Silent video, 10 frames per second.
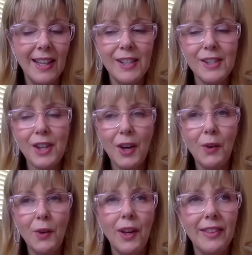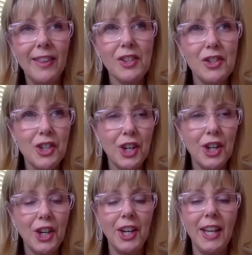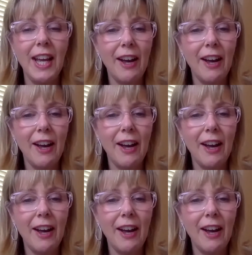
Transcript: So this journey